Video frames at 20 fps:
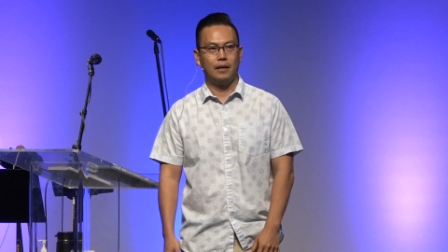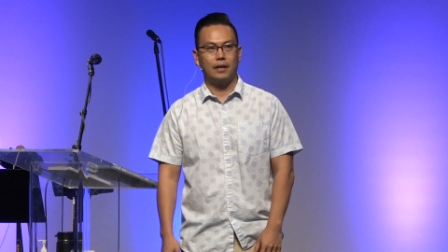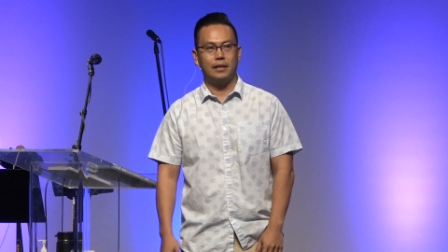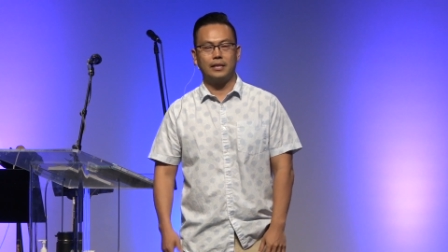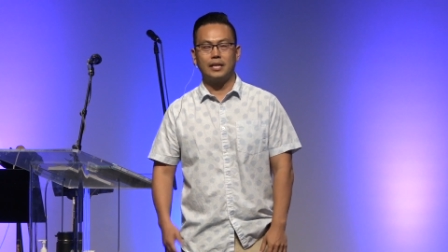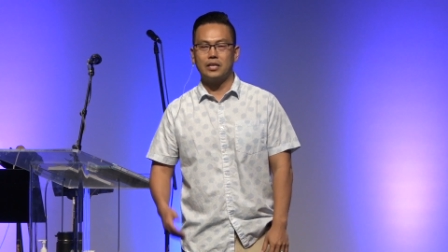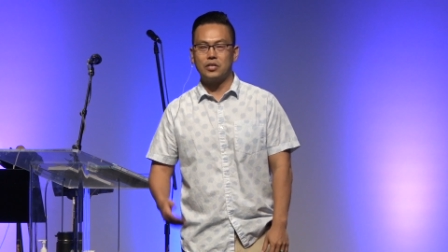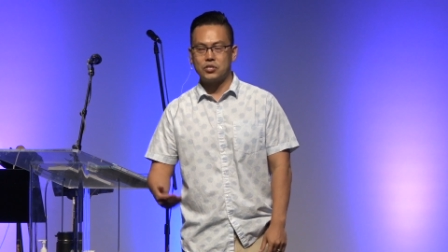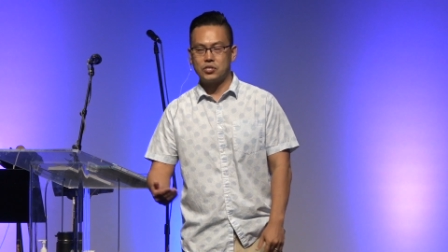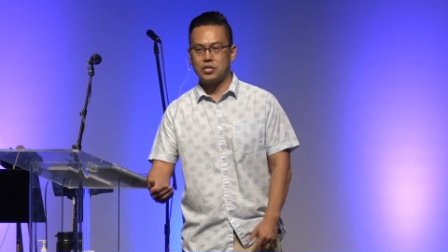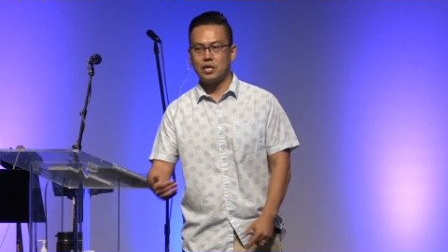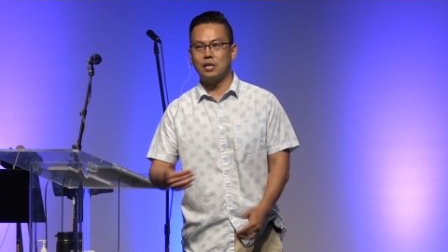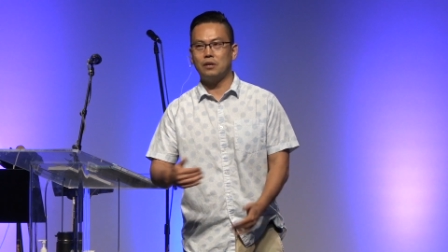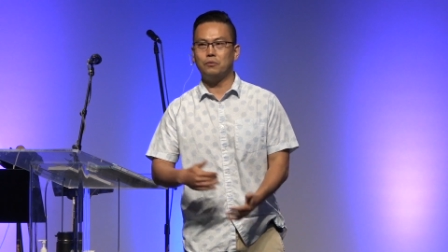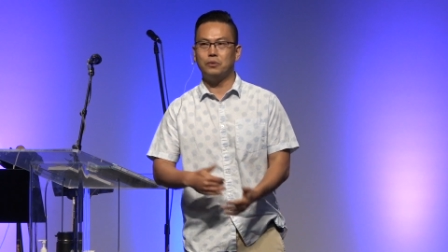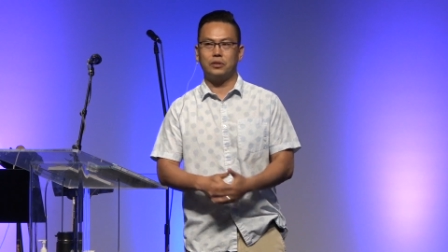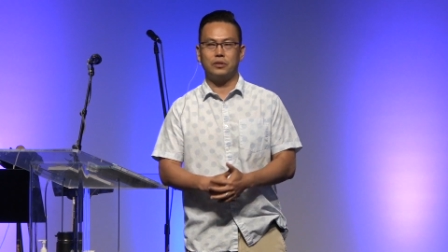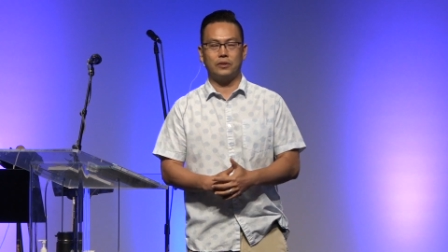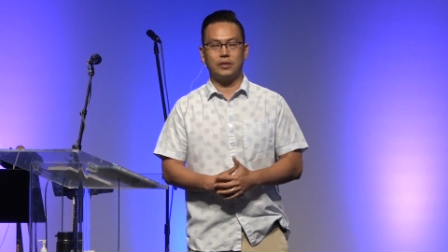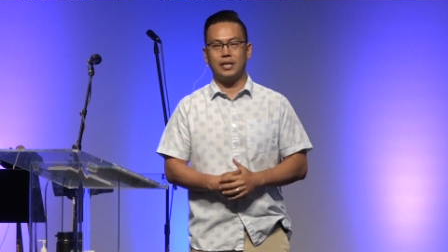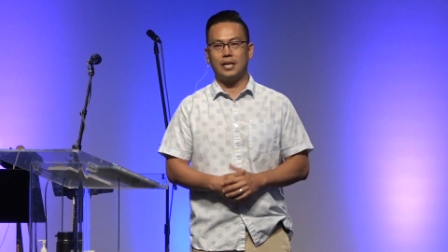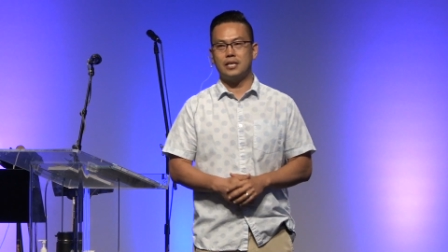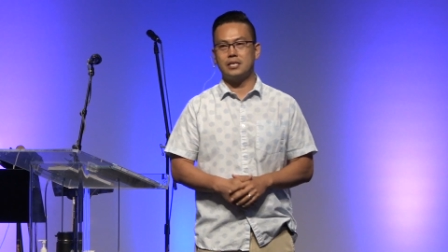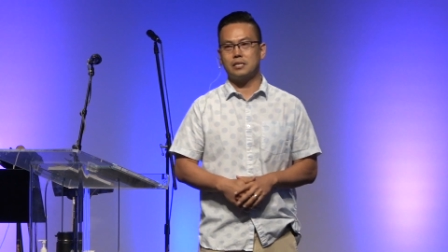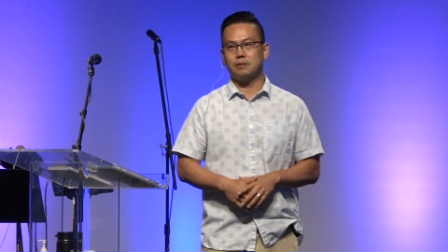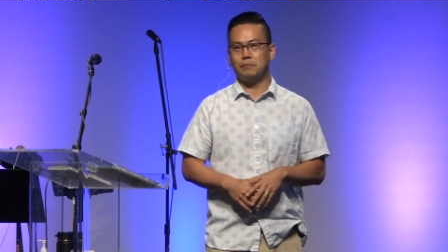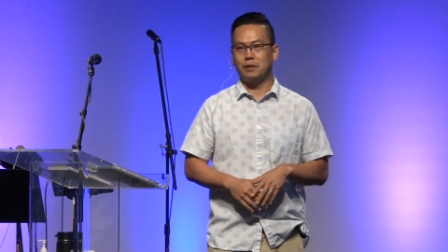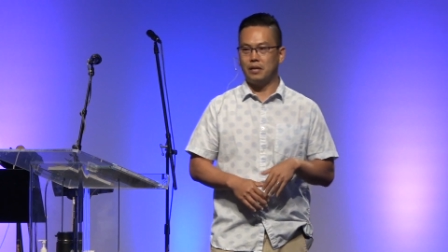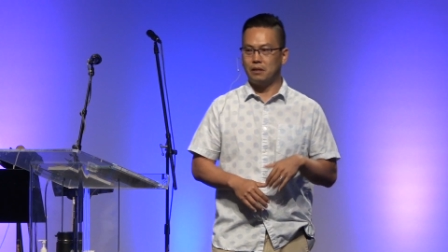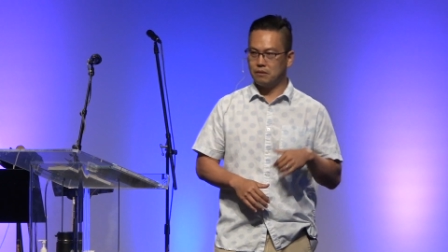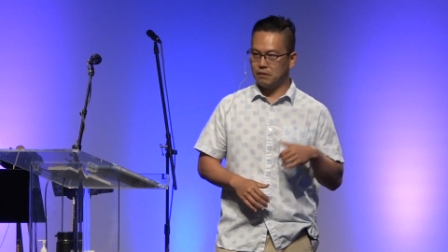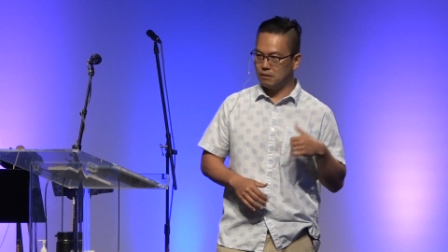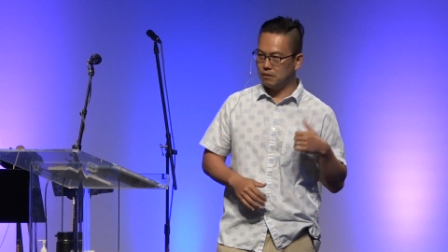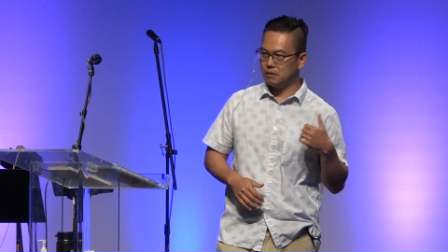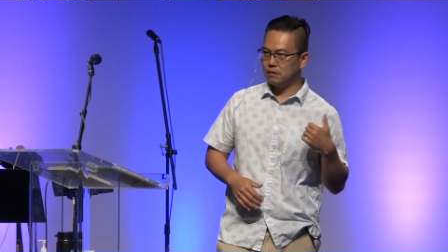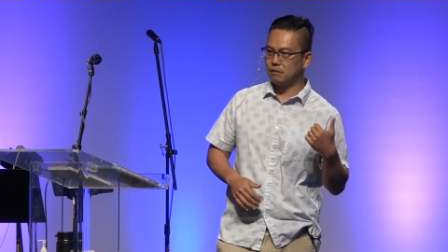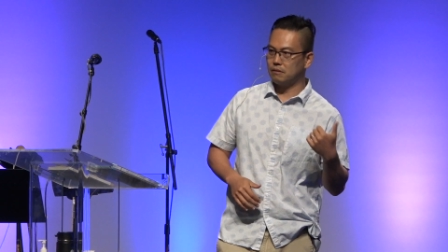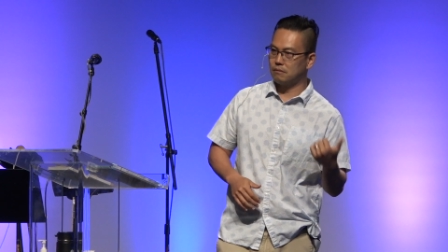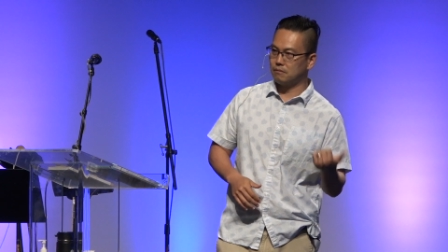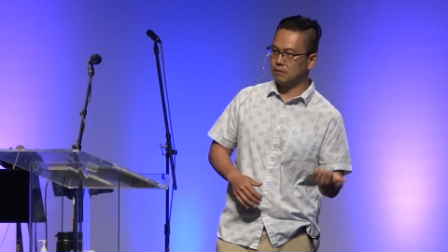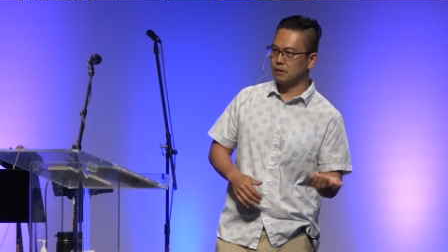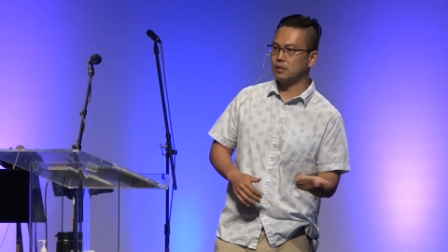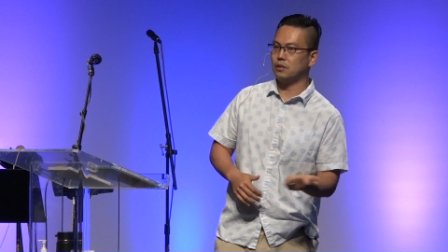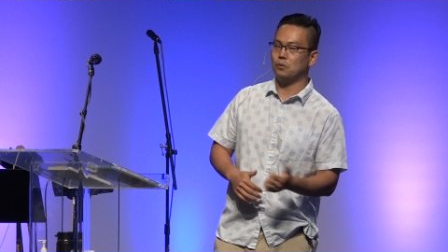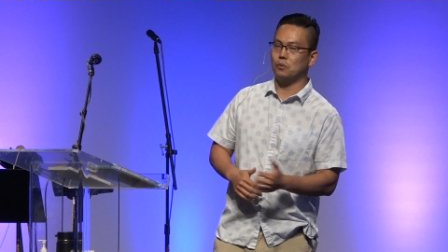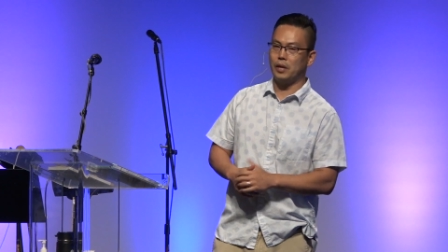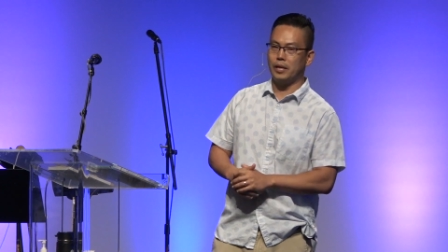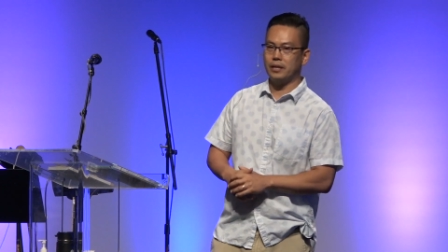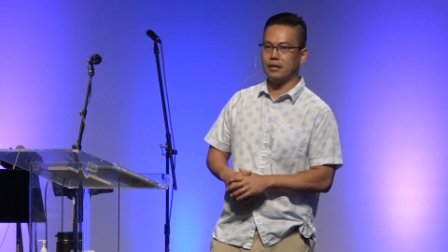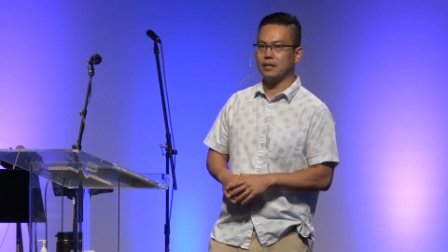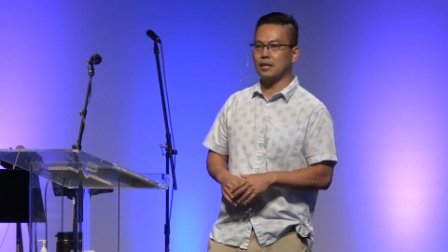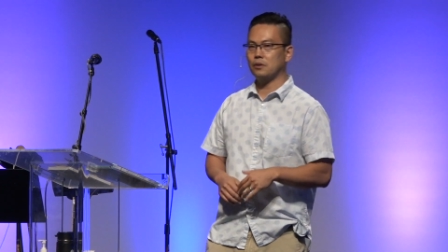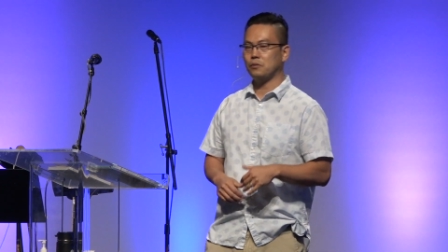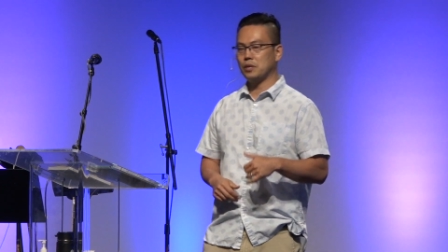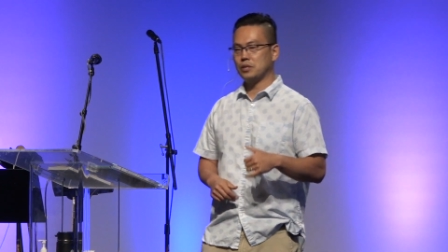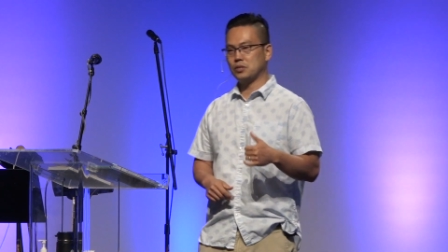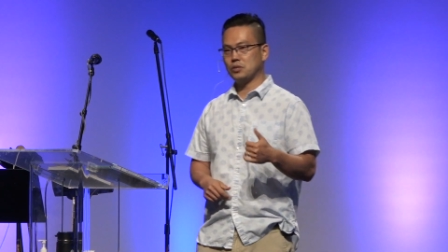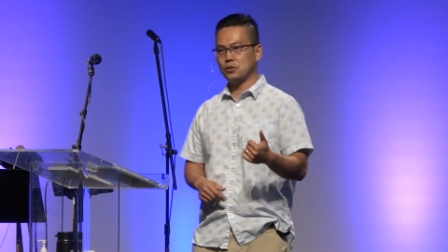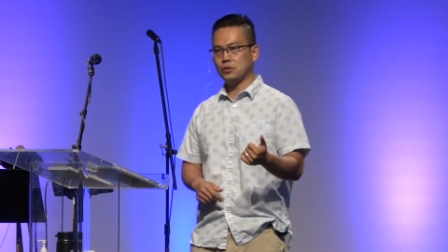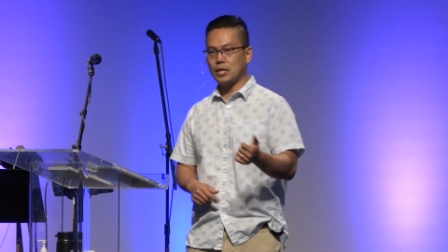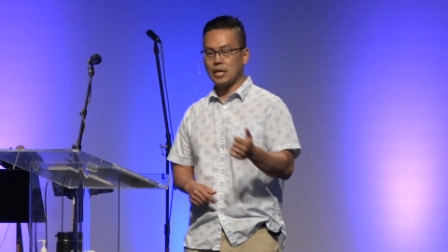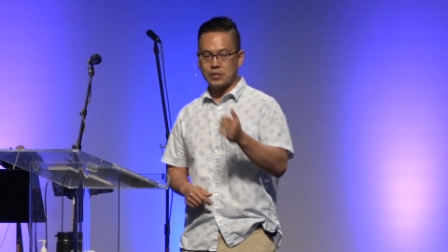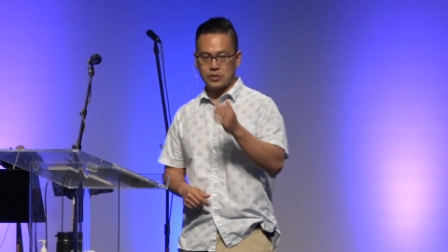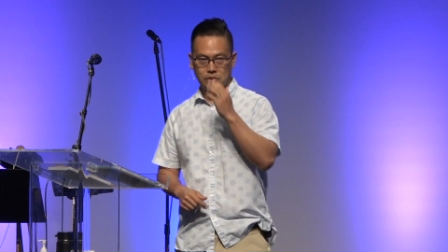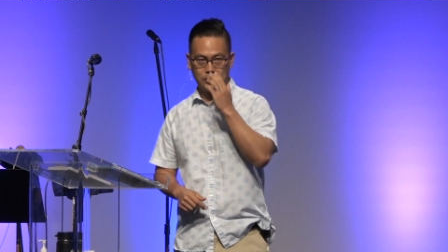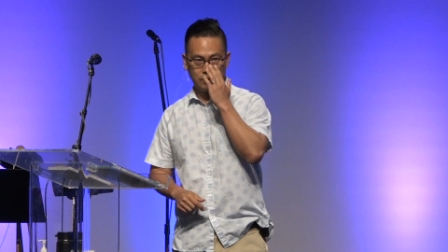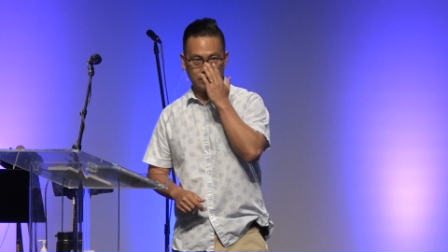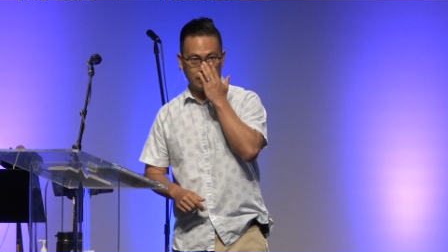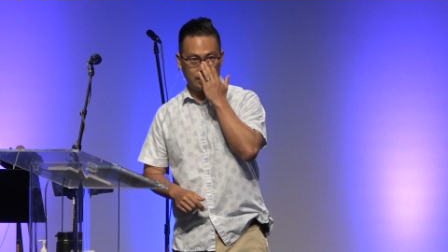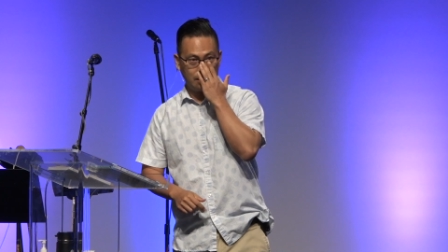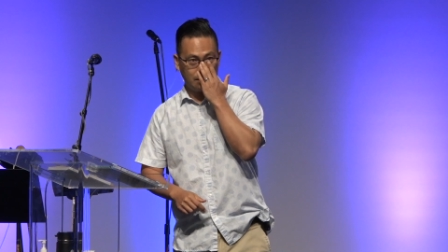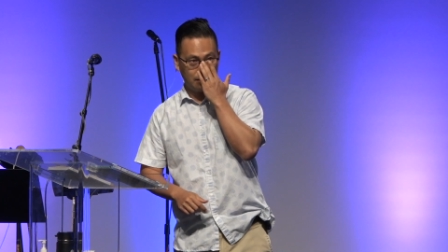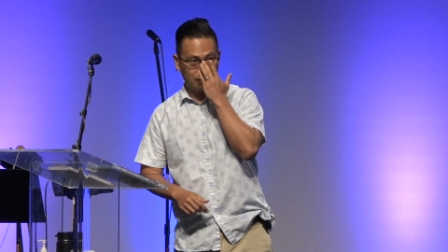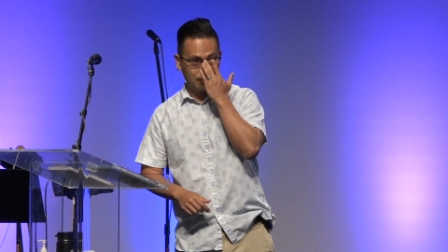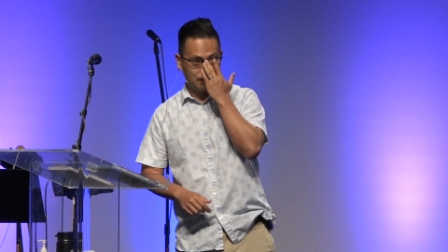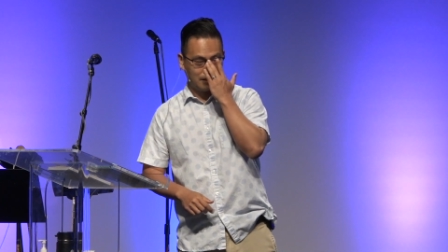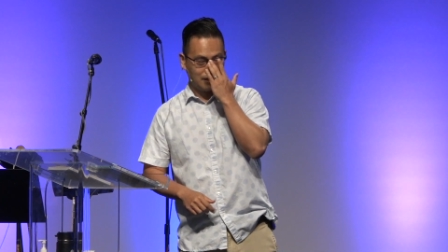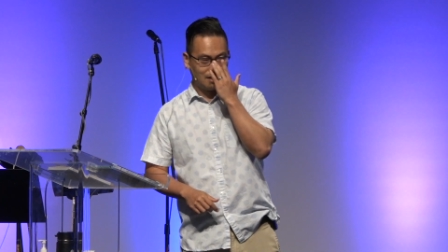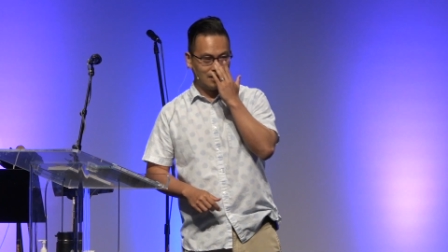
And I shared with you guys about the wedding I went to yesterday,